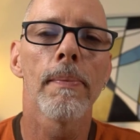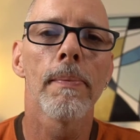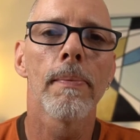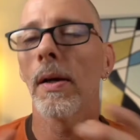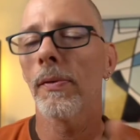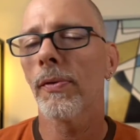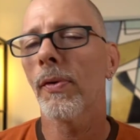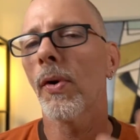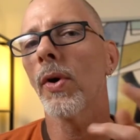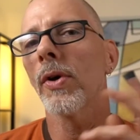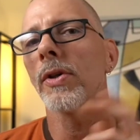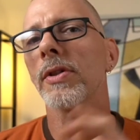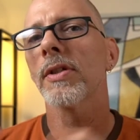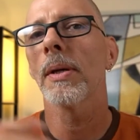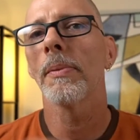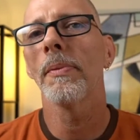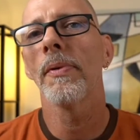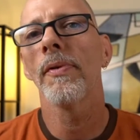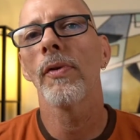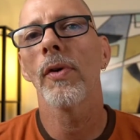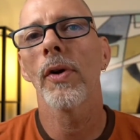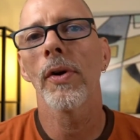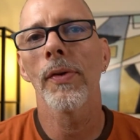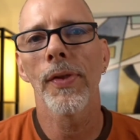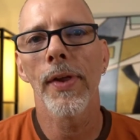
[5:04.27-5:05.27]
And of course, some
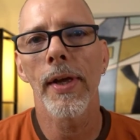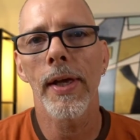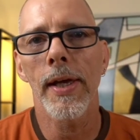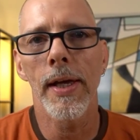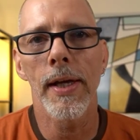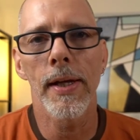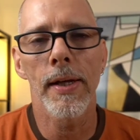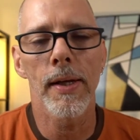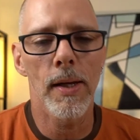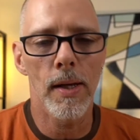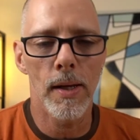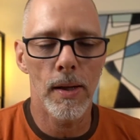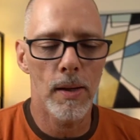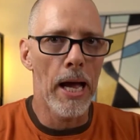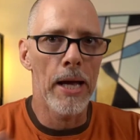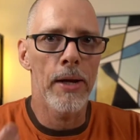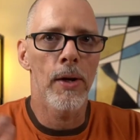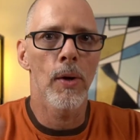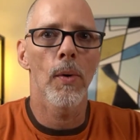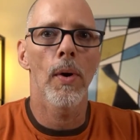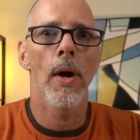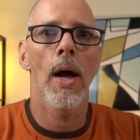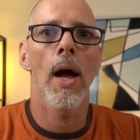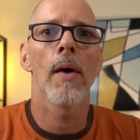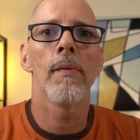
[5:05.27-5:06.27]
of you are thinking, I
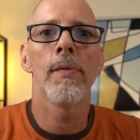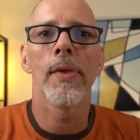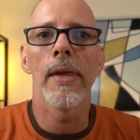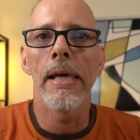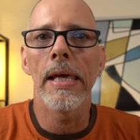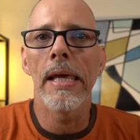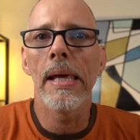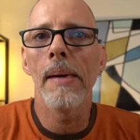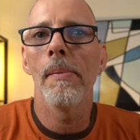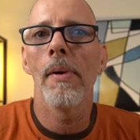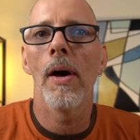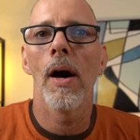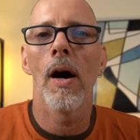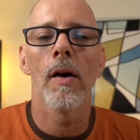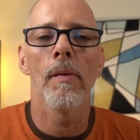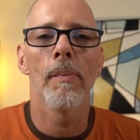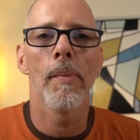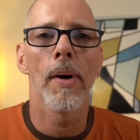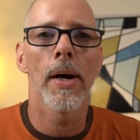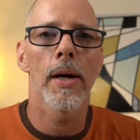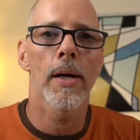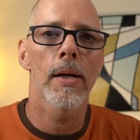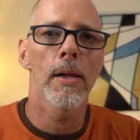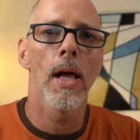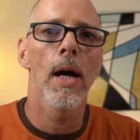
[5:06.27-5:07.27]
don't have the email of
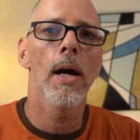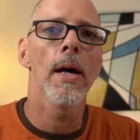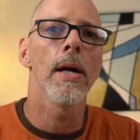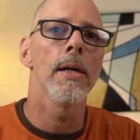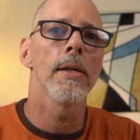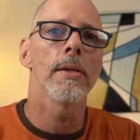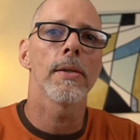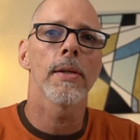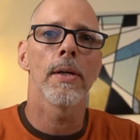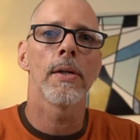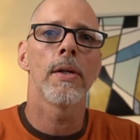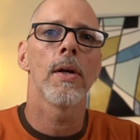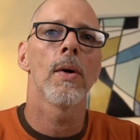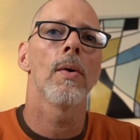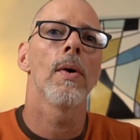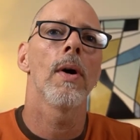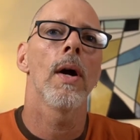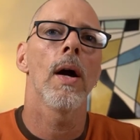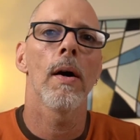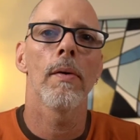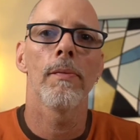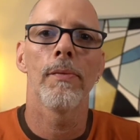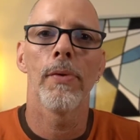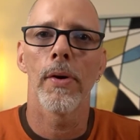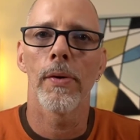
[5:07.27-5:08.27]
my clients. I don't
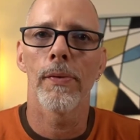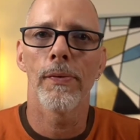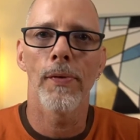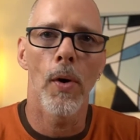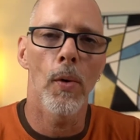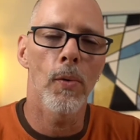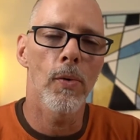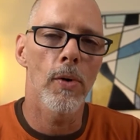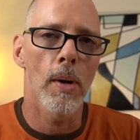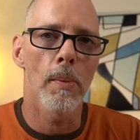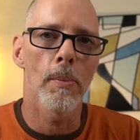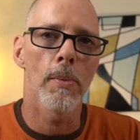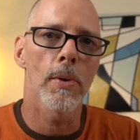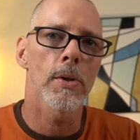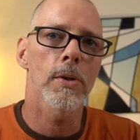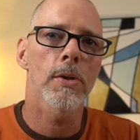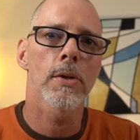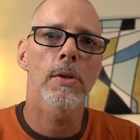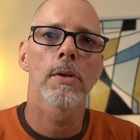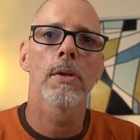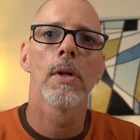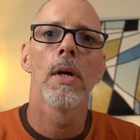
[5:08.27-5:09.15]
have their phone numbers.